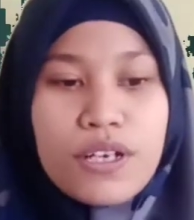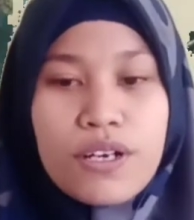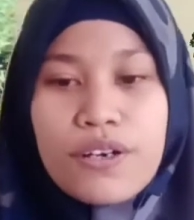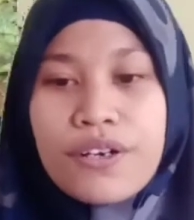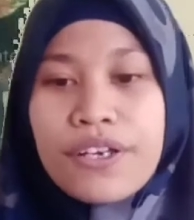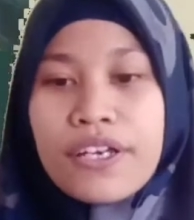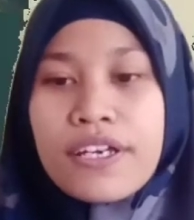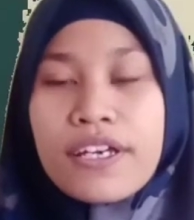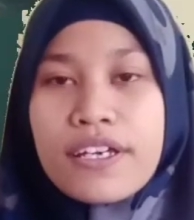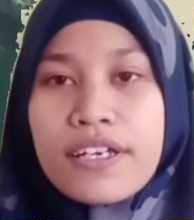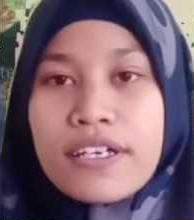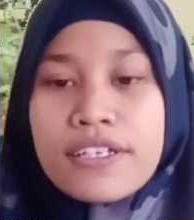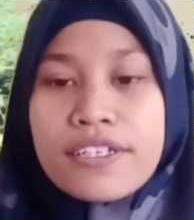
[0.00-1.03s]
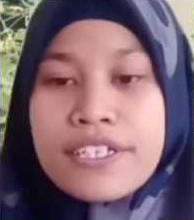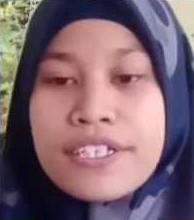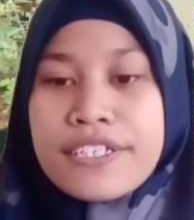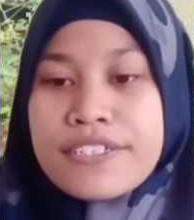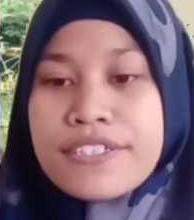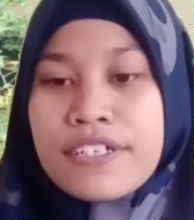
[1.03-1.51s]
Okay,
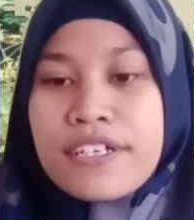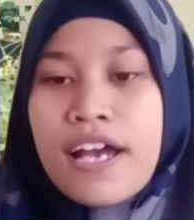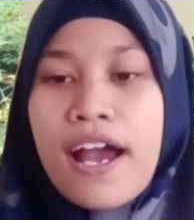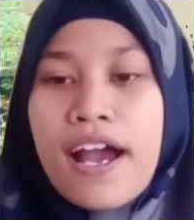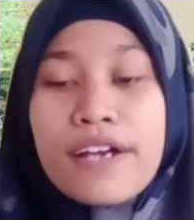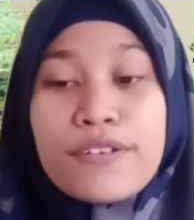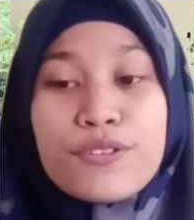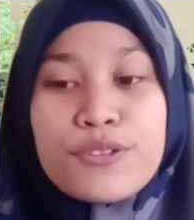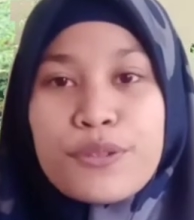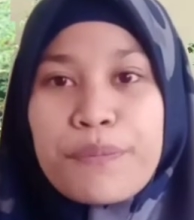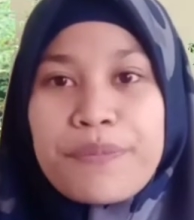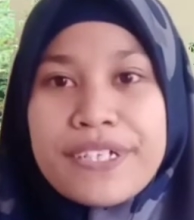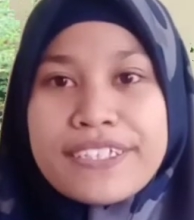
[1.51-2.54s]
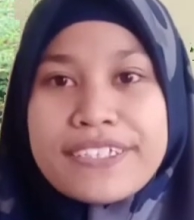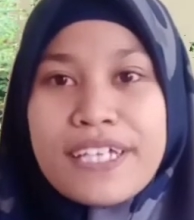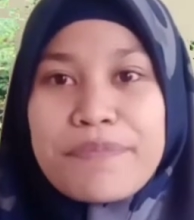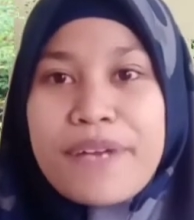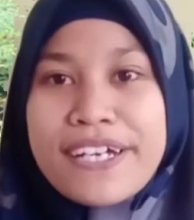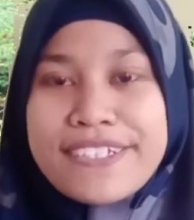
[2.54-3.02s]
this how to breed
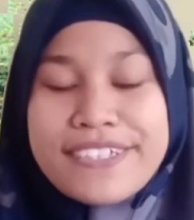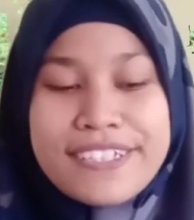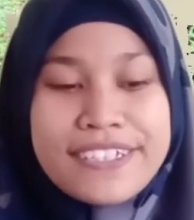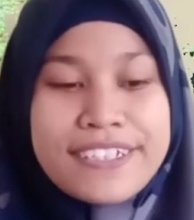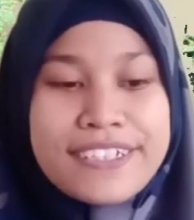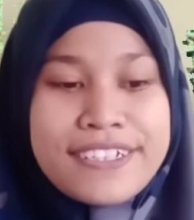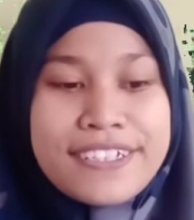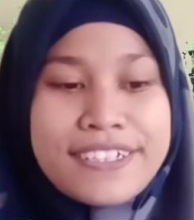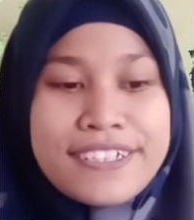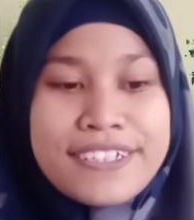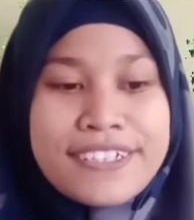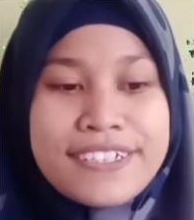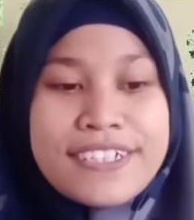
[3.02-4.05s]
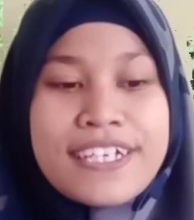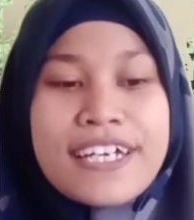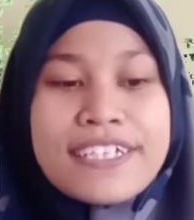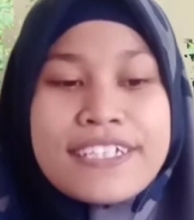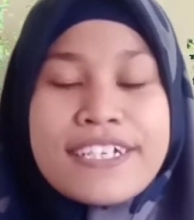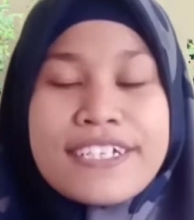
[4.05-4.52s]
japa acid.
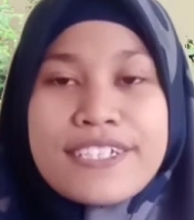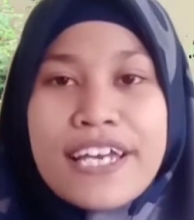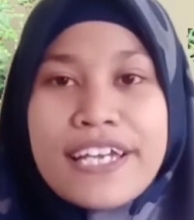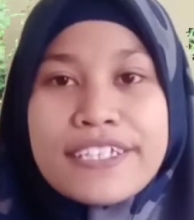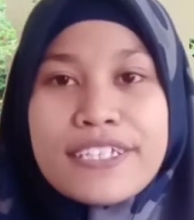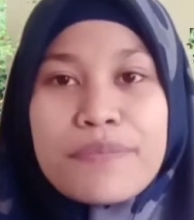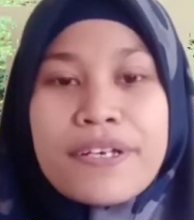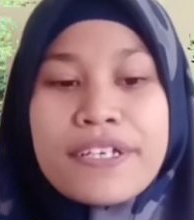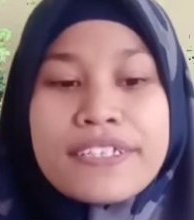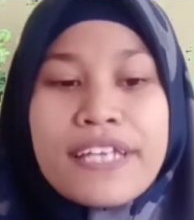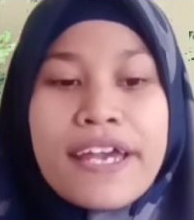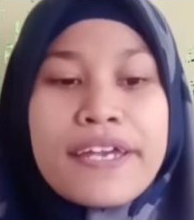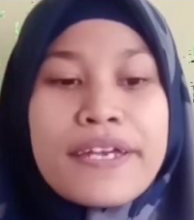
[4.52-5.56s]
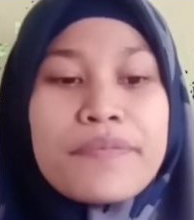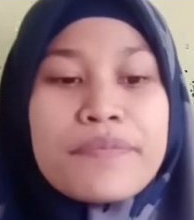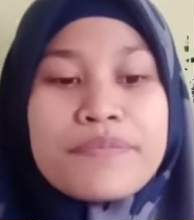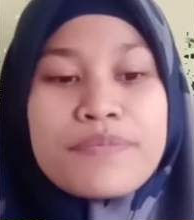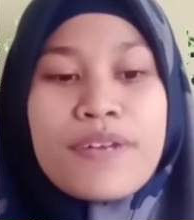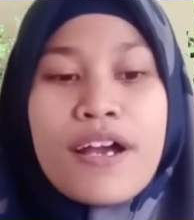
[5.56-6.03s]
The scientific name
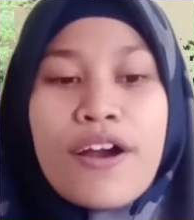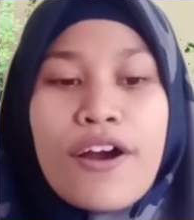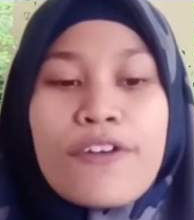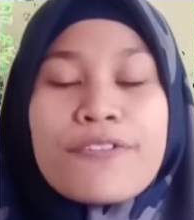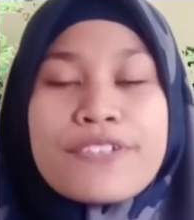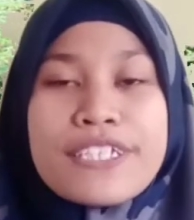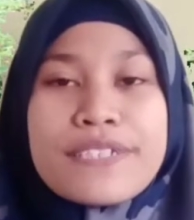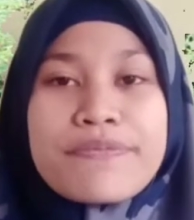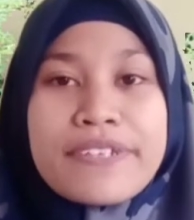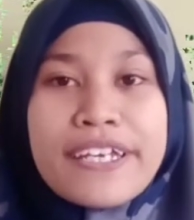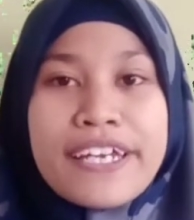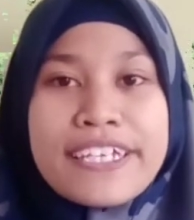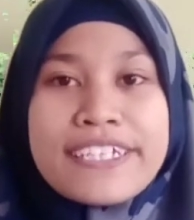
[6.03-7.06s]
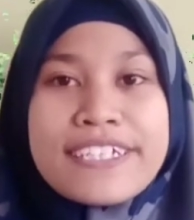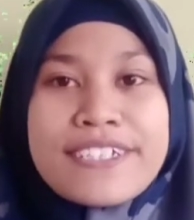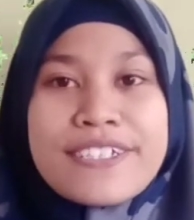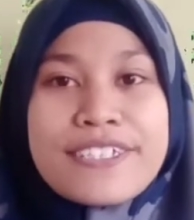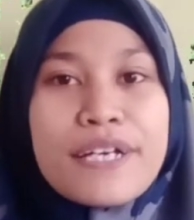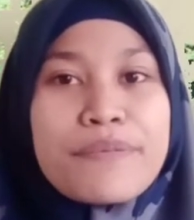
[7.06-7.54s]
of this plant
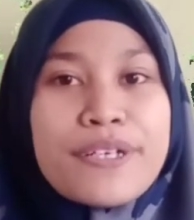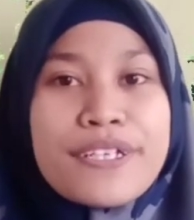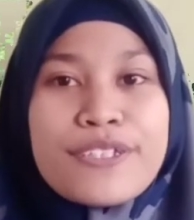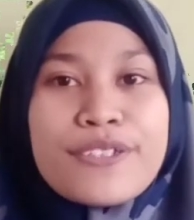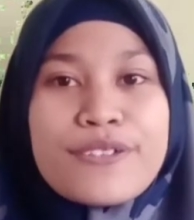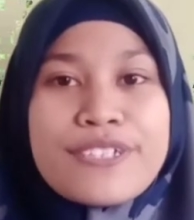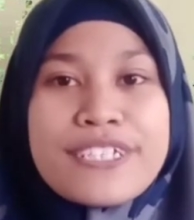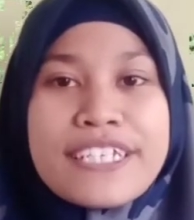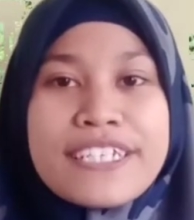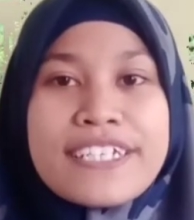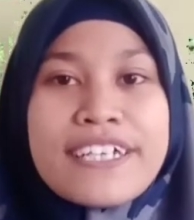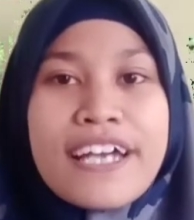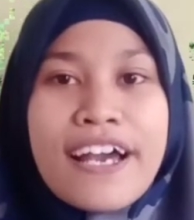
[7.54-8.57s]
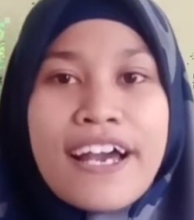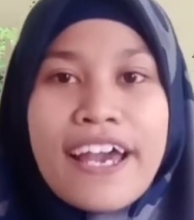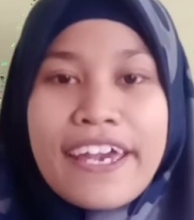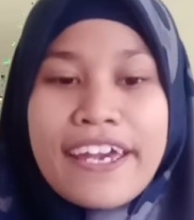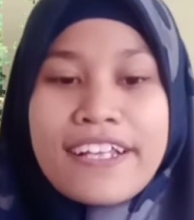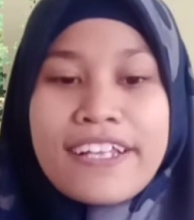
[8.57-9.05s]
is Tamarindus indica
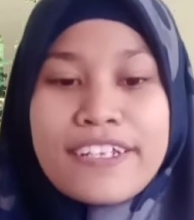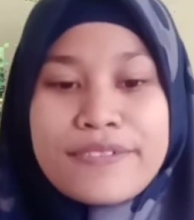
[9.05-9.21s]
L.